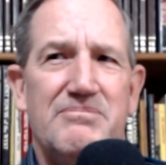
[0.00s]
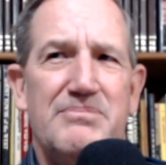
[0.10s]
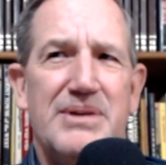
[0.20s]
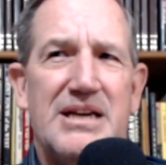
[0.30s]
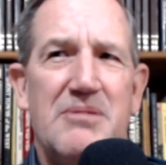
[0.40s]

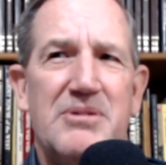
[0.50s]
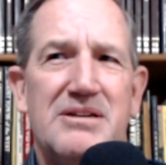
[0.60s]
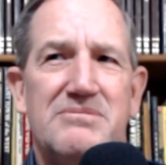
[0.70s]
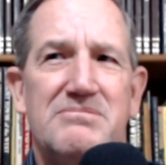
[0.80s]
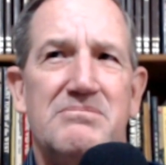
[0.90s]
become
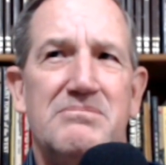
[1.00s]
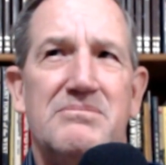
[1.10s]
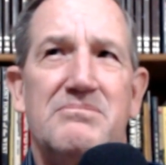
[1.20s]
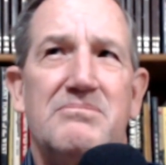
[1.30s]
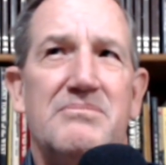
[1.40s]
a
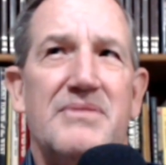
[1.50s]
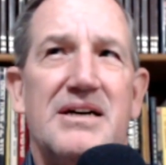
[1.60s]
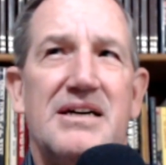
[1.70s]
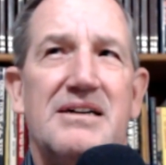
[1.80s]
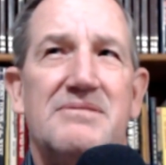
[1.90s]

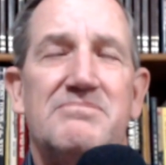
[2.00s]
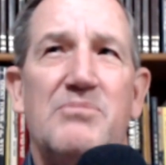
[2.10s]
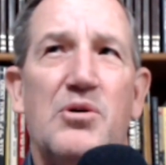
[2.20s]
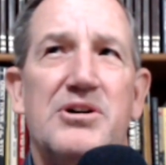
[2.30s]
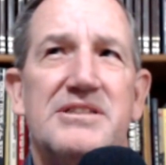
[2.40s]

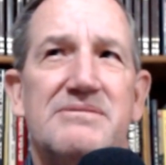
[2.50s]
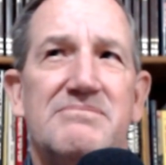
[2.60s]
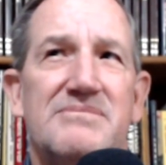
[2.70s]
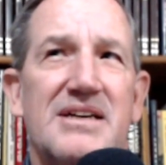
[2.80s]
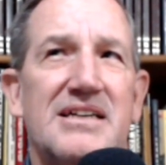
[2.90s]
more
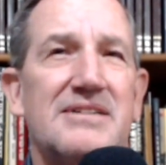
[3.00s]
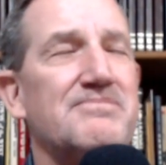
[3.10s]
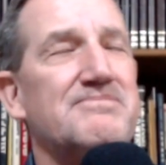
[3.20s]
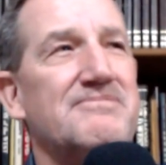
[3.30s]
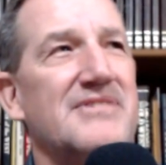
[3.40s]

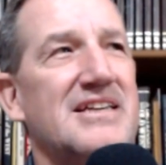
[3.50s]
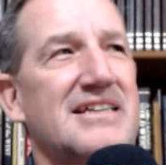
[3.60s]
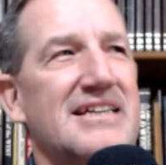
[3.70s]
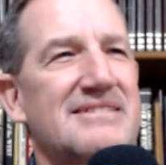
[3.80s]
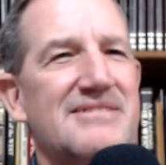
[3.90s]

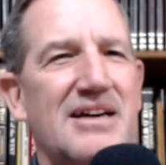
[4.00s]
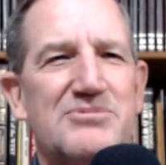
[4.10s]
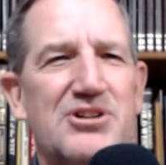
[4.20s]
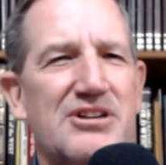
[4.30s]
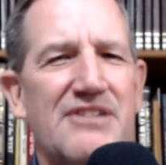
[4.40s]

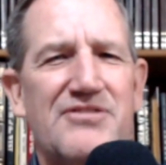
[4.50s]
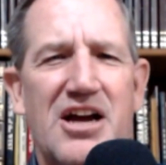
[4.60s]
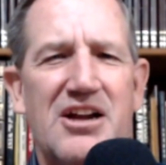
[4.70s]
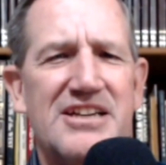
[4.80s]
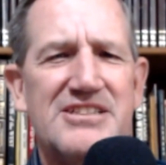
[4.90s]
I'm sorry, I
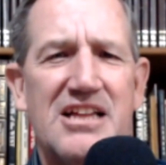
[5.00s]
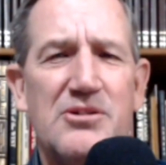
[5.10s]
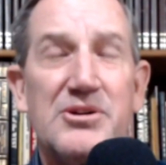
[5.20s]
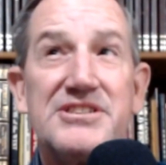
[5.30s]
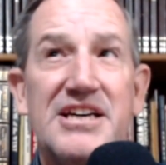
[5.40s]
forgot exactly
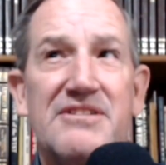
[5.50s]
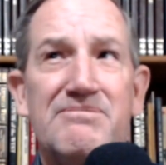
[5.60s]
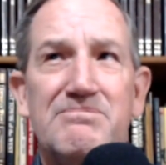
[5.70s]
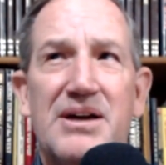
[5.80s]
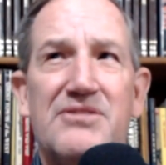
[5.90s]
what he said, a
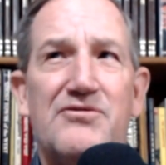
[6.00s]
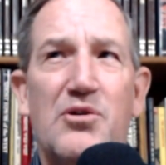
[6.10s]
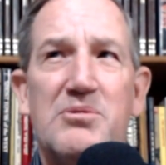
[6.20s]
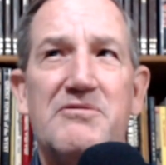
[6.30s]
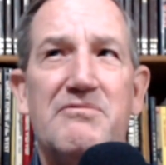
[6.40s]
better
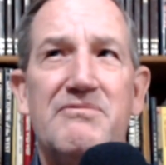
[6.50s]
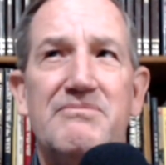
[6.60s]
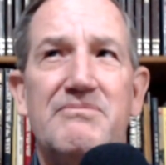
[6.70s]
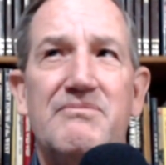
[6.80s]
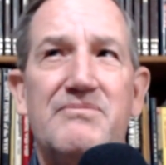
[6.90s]
form of
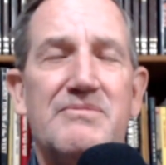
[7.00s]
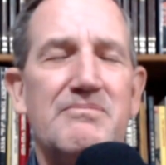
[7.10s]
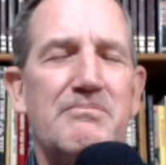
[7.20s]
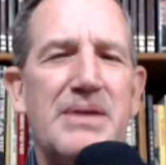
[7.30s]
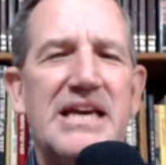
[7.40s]

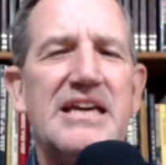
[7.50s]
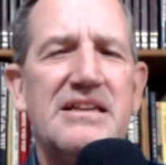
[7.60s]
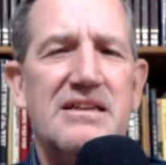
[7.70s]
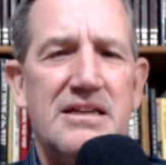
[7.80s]
being.